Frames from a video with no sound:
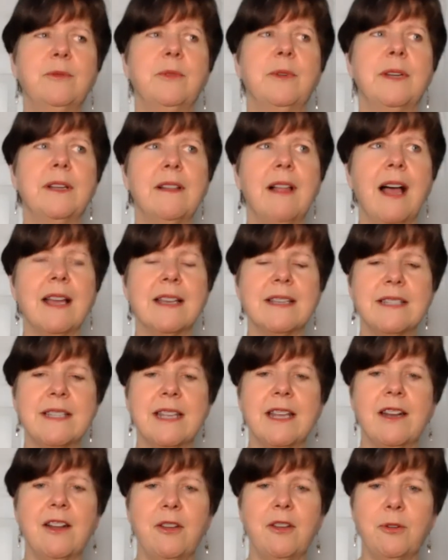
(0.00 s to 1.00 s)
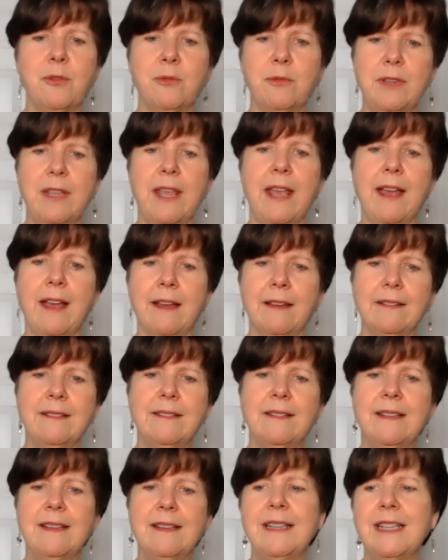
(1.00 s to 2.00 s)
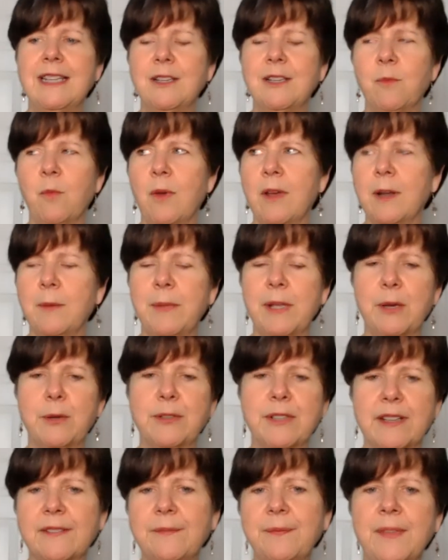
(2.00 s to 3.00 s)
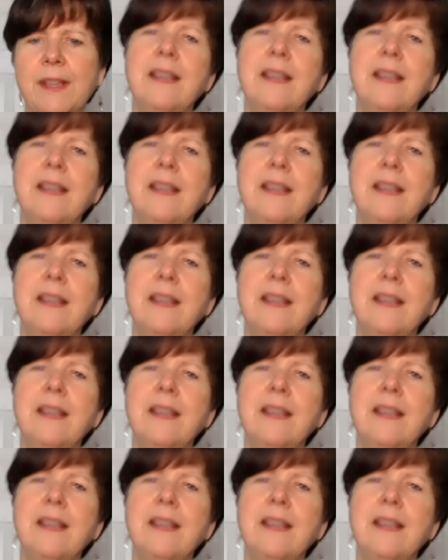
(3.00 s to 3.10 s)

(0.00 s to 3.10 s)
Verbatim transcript: realized that, oh yeah, he didn't want to be able to.